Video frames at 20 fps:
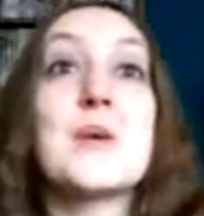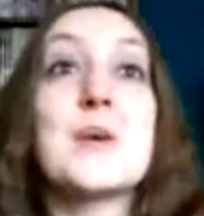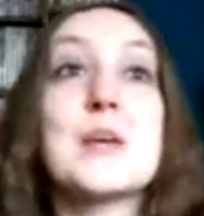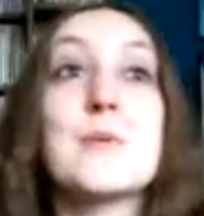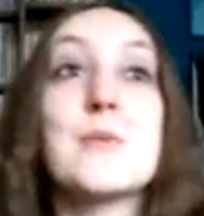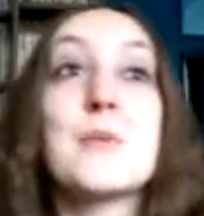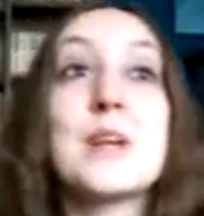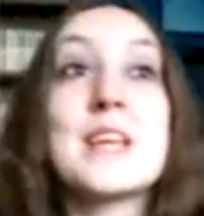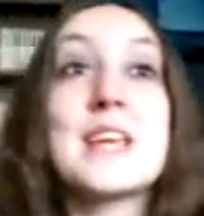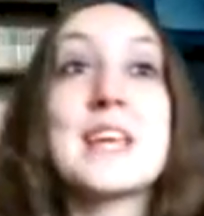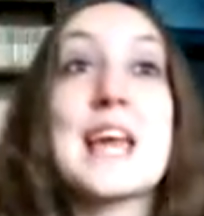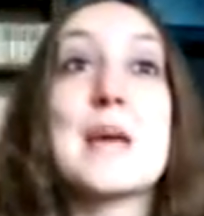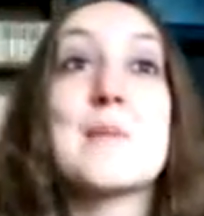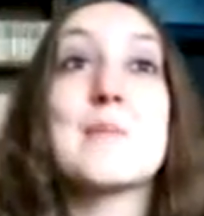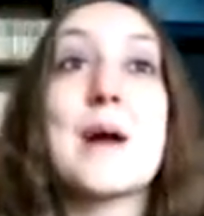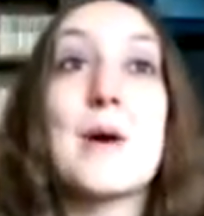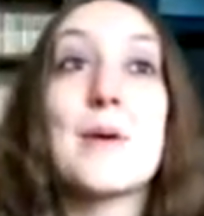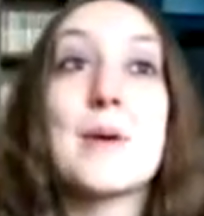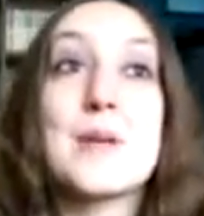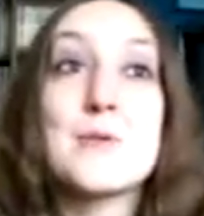that, you know, when
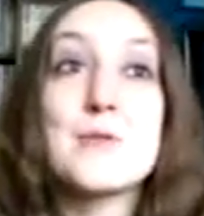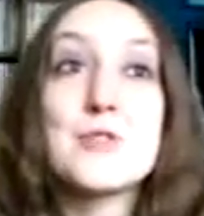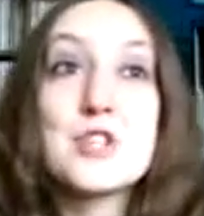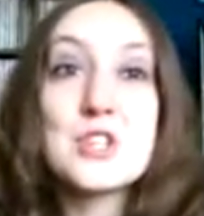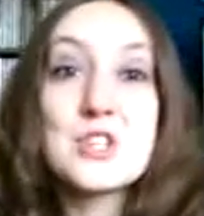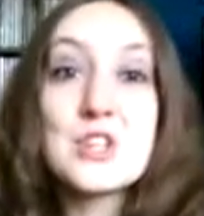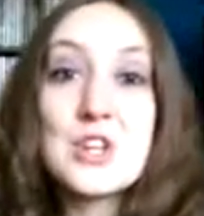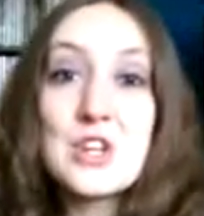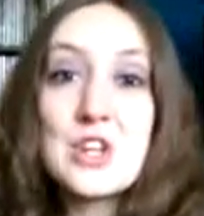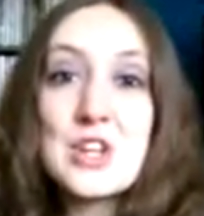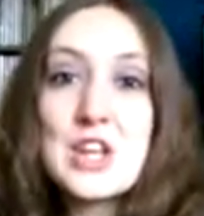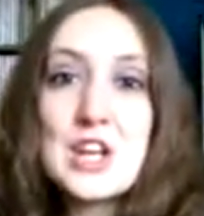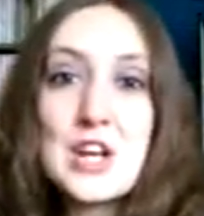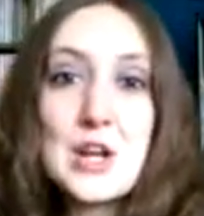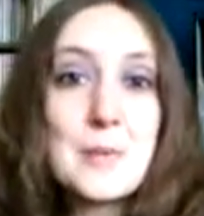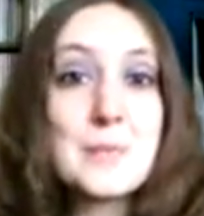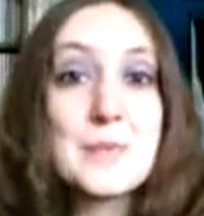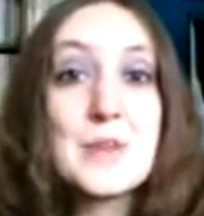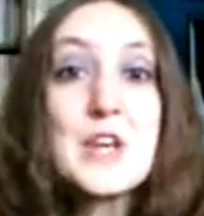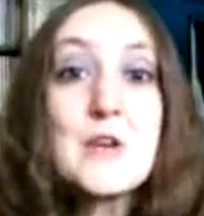he came out, he was just going to,
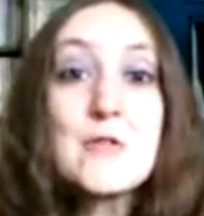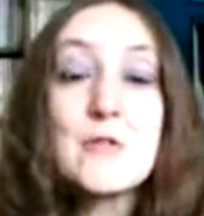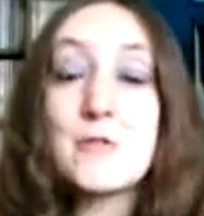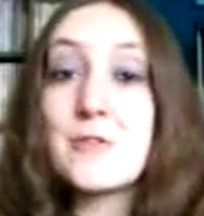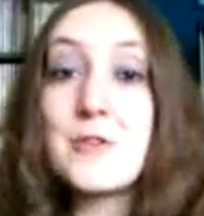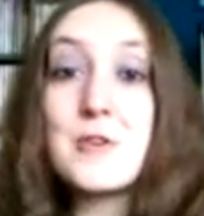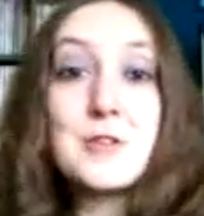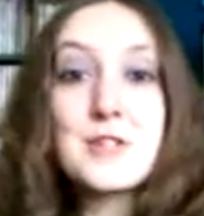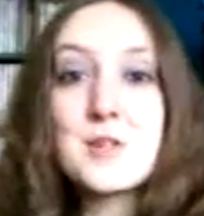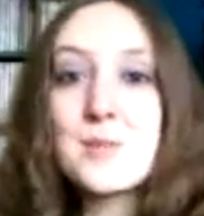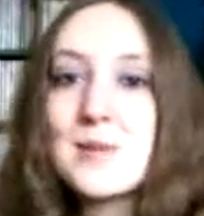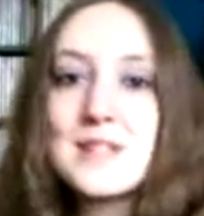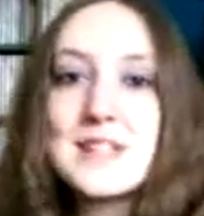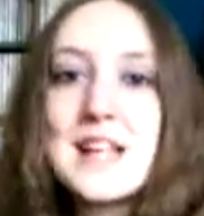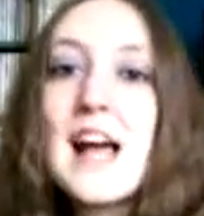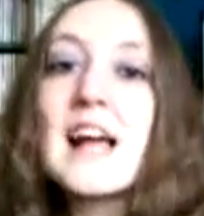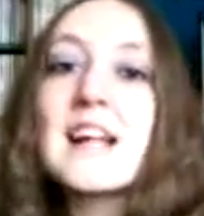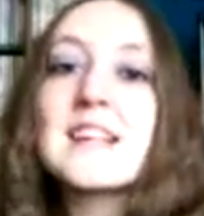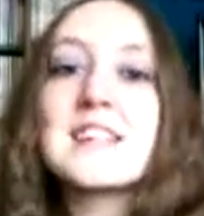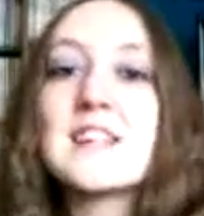you know, refuse
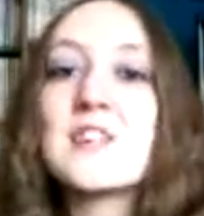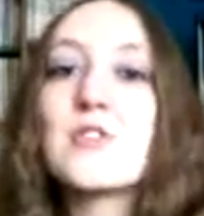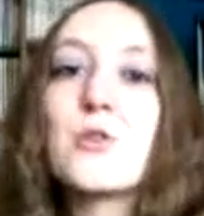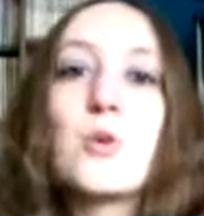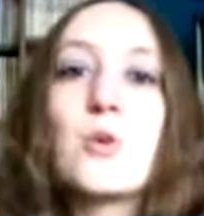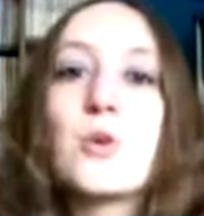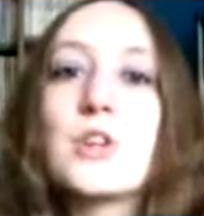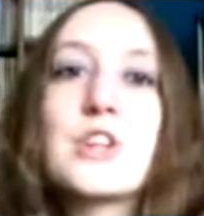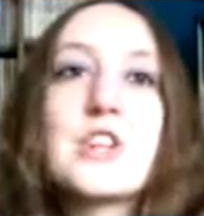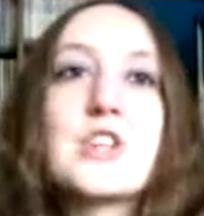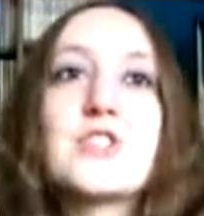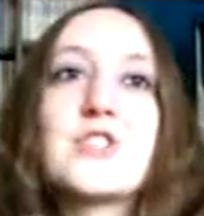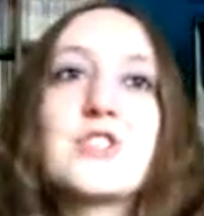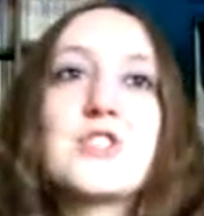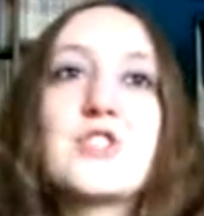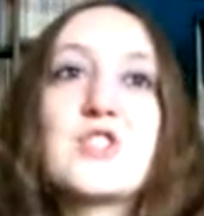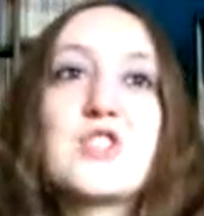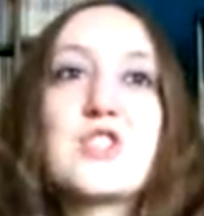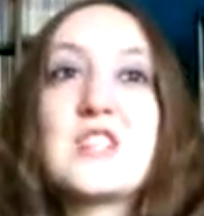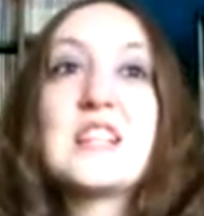to be tagged in or
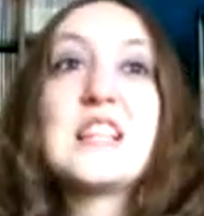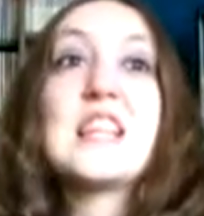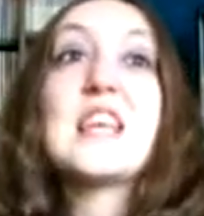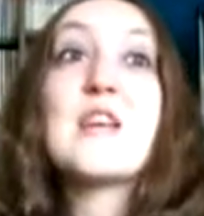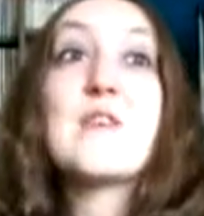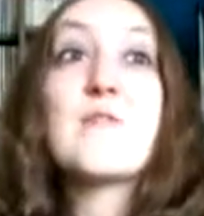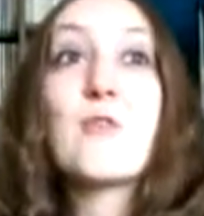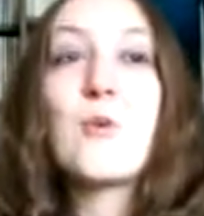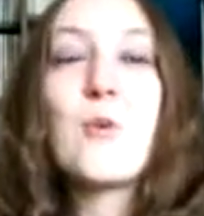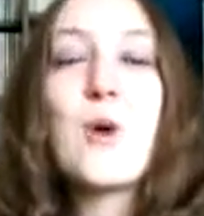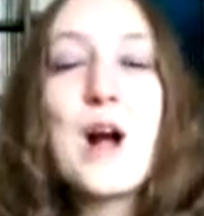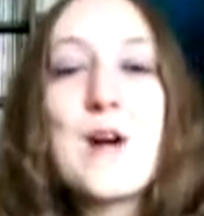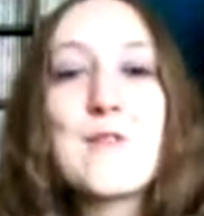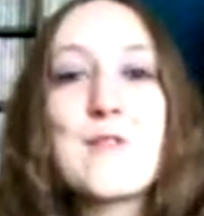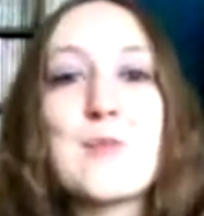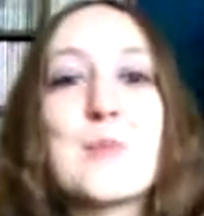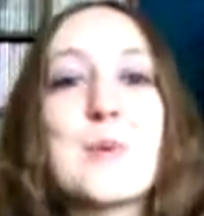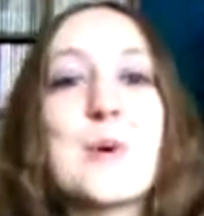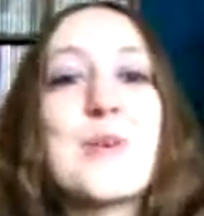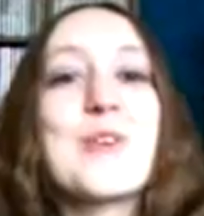just leave or
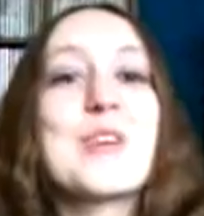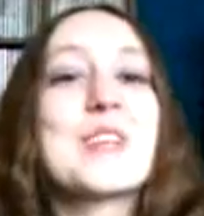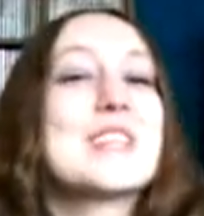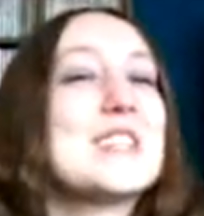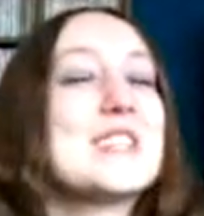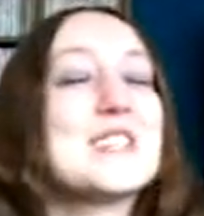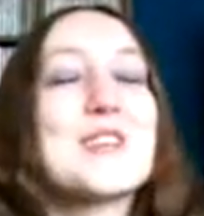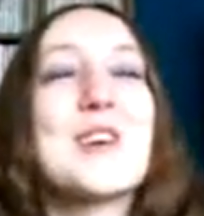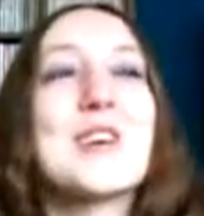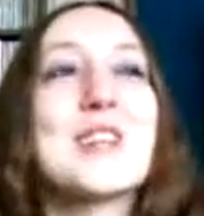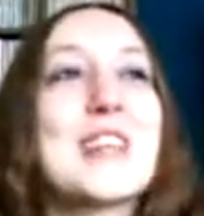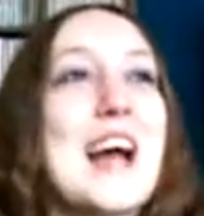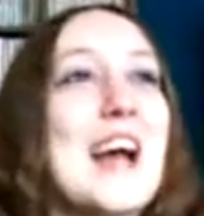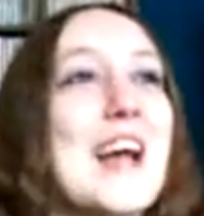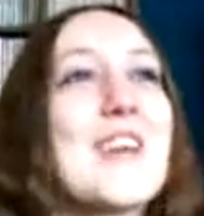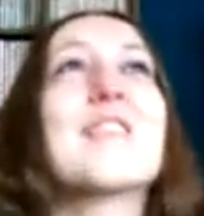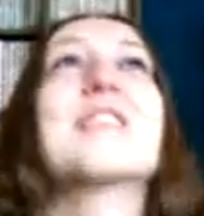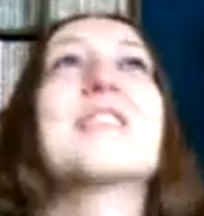whatever, but obviously doing